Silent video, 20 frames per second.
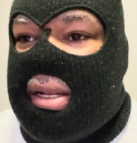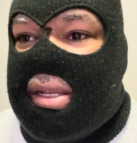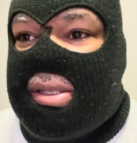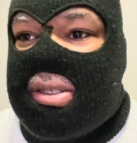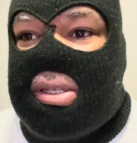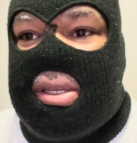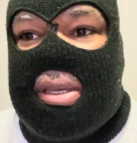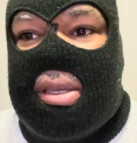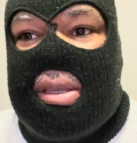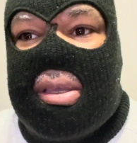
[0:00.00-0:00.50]
to
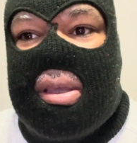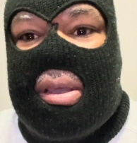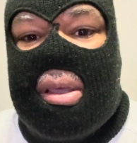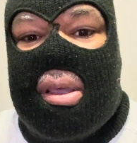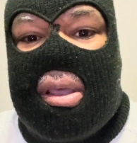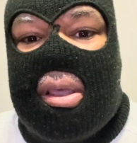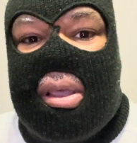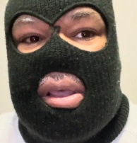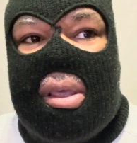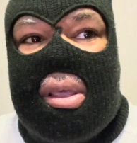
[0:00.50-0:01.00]
see.
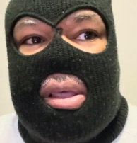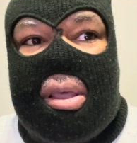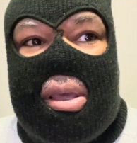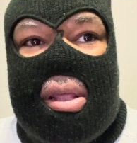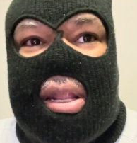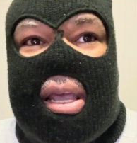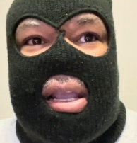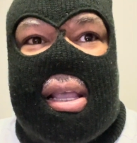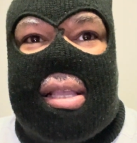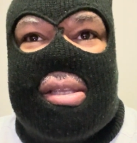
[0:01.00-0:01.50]
And
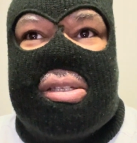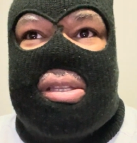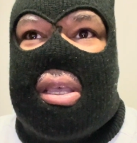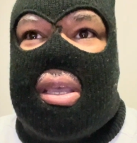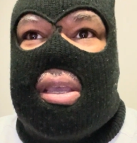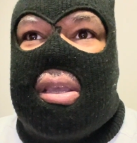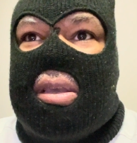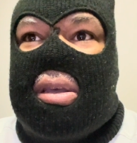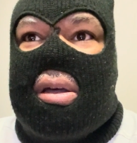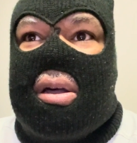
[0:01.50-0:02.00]
like I
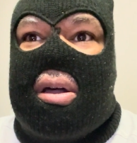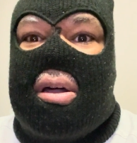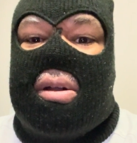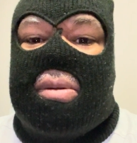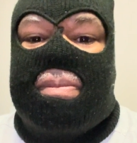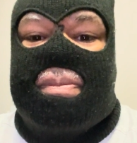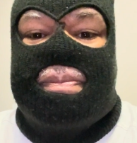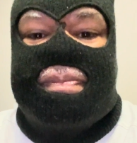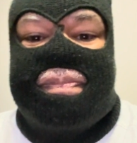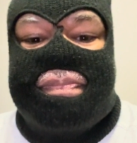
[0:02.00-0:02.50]
say,
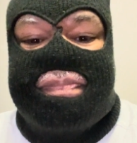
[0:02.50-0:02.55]
ain't